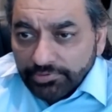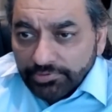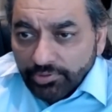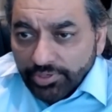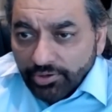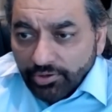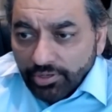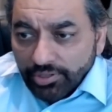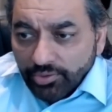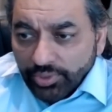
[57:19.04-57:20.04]
look at
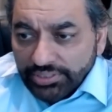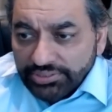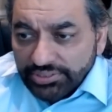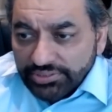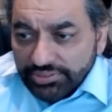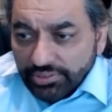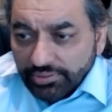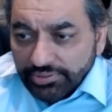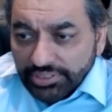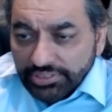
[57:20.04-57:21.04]
all the questions
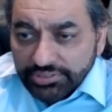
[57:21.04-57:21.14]
or just?